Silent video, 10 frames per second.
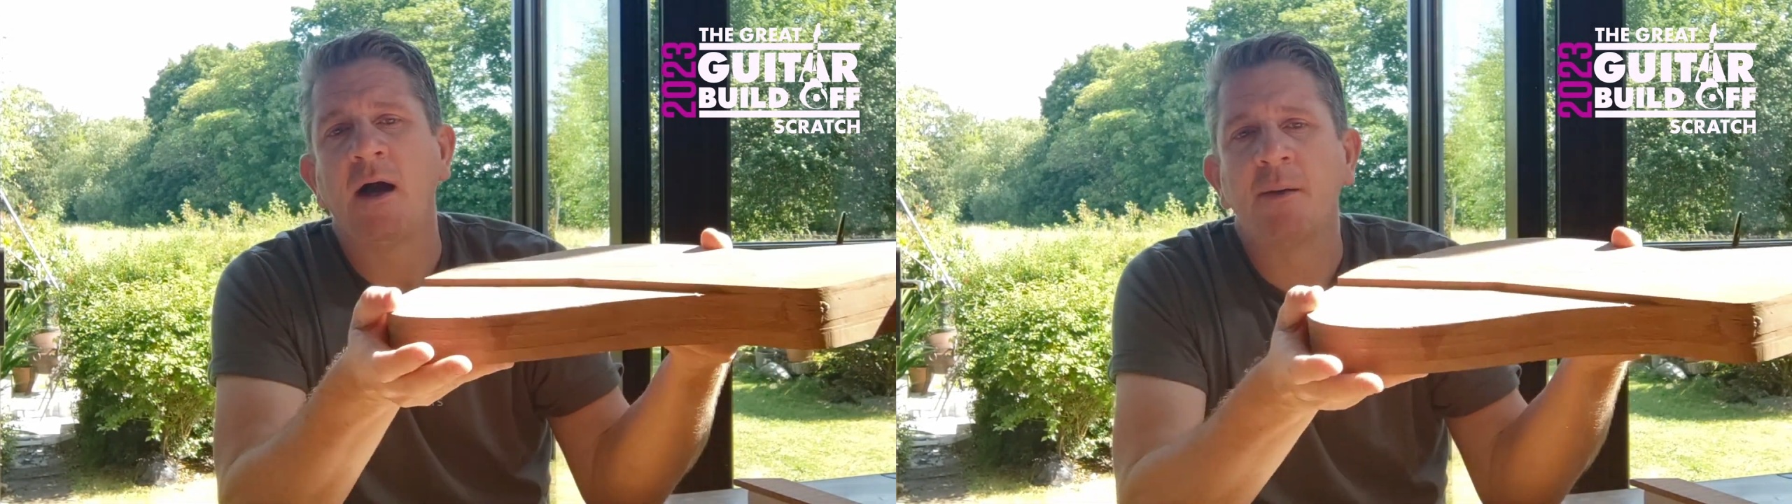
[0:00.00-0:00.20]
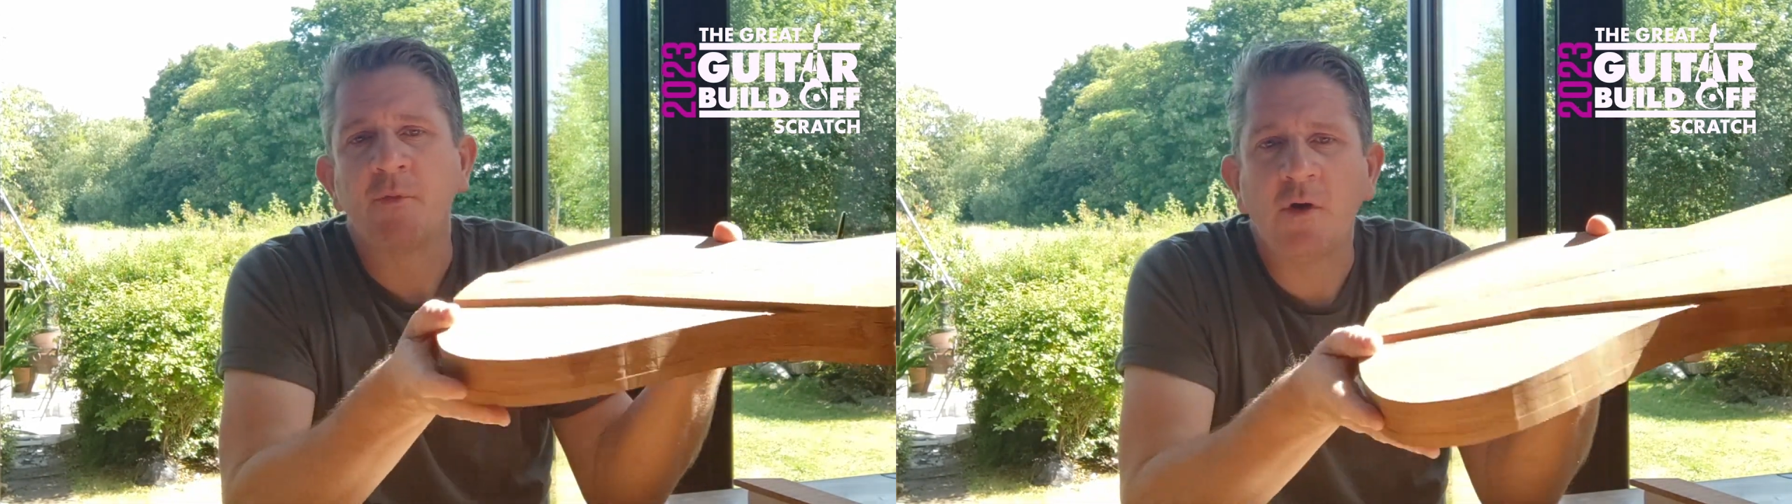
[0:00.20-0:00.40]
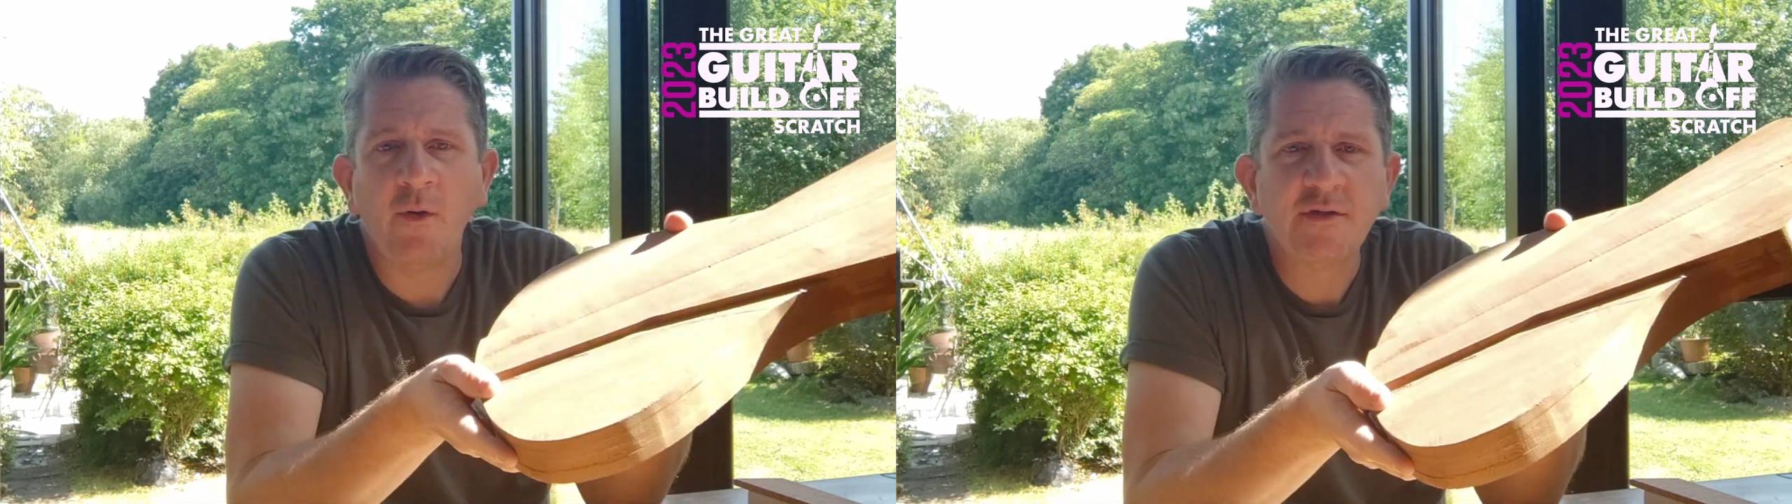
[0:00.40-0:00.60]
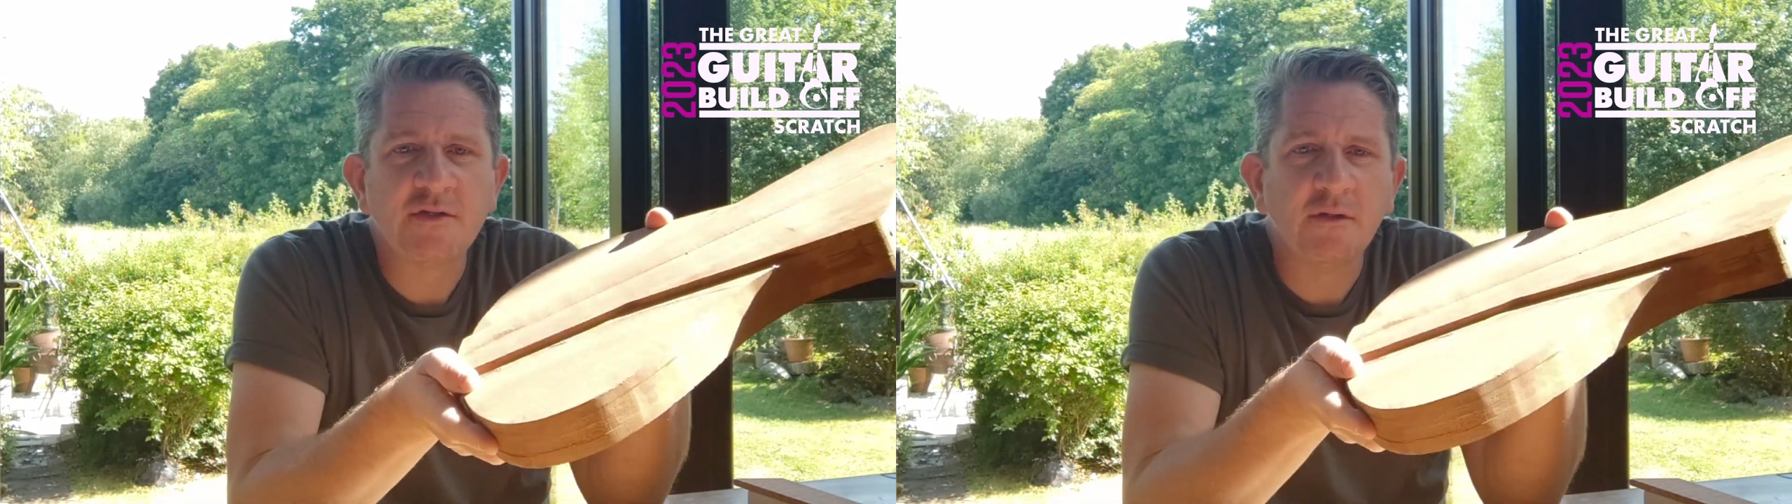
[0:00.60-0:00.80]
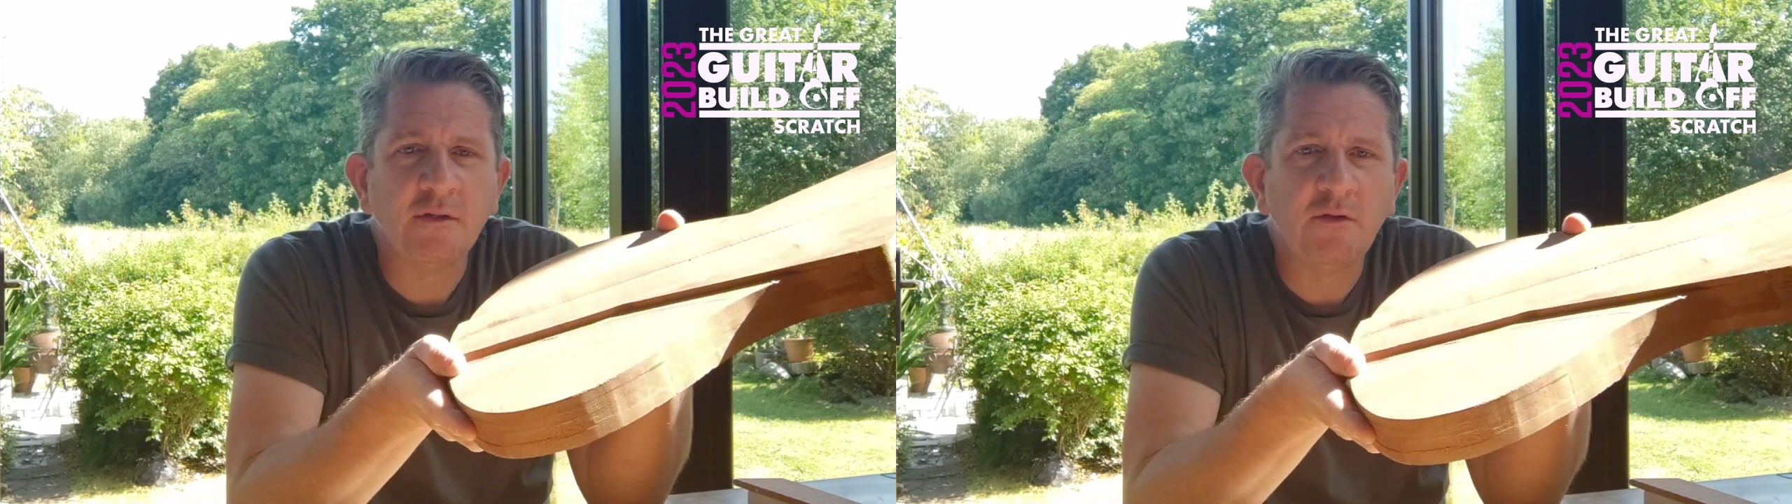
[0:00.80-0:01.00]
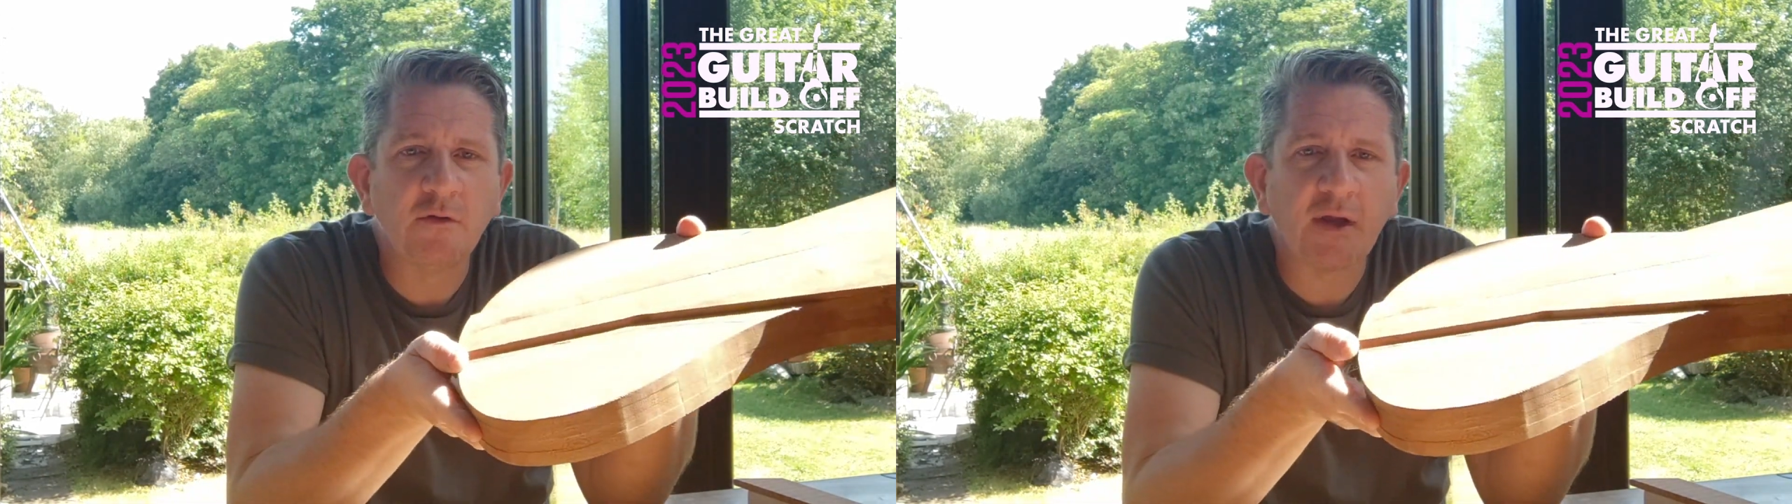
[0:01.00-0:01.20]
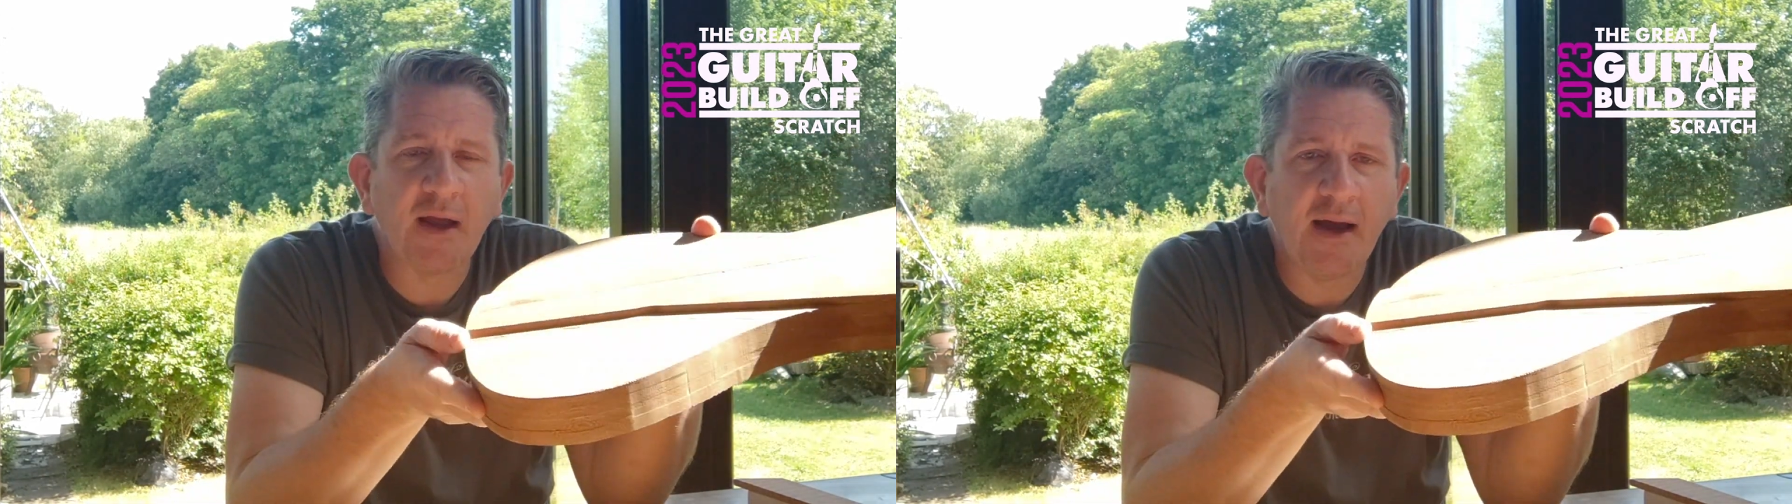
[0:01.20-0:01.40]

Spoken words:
I'm going to look